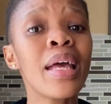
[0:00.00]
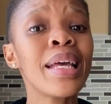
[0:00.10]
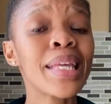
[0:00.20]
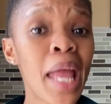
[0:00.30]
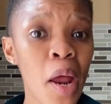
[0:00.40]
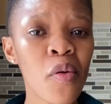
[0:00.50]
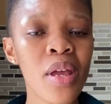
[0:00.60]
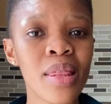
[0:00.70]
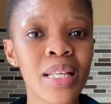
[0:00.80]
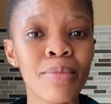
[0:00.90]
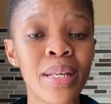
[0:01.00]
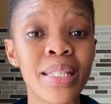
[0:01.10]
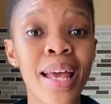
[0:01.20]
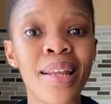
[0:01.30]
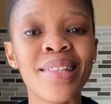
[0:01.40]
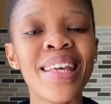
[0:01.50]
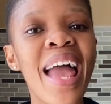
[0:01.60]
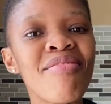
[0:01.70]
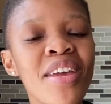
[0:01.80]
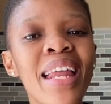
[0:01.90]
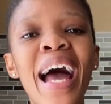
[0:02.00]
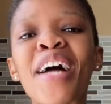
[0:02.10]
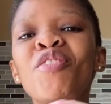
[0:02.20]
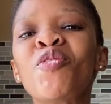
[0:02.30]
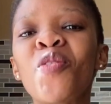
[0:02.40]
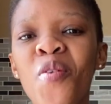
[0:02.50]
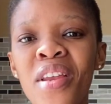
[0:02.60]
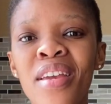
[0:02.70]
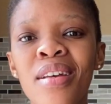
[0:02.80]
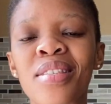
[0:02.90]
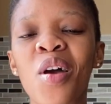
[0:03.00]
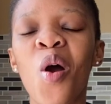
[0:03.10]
carrying this mentality, and then unlearning it?